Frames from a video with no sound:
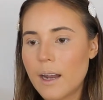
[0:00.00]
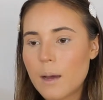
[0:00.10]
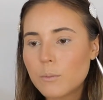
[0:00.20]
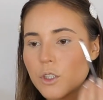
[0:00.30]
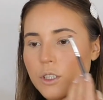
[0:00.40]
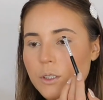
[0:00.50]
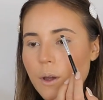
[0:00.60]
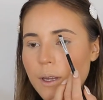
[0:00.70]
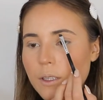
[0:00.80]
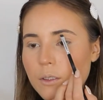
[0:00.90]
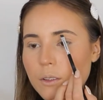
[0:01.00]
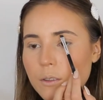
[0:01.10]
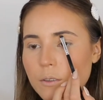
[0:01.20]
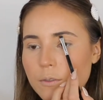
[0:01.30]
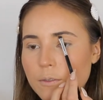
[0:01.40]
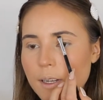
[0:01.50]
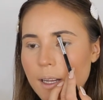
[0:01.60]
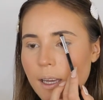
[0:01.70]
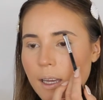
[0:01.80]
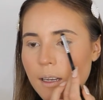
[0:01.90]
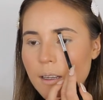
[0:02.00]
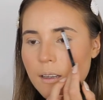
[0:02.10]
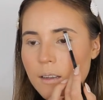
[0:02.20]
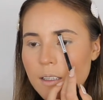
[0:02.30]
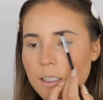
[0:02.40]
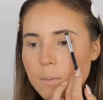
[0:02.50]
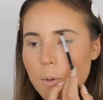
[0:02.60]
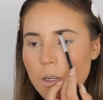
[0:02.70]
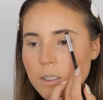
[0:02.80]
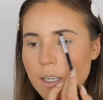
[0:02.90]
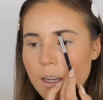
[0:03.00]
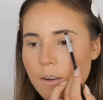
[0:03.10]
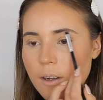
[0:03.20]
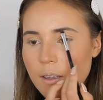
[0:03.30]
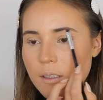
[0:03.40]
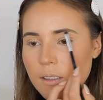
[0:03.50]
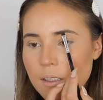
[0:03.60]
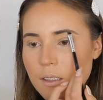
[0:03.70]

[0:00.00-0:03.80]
I'm just going to fill in the sparse areas.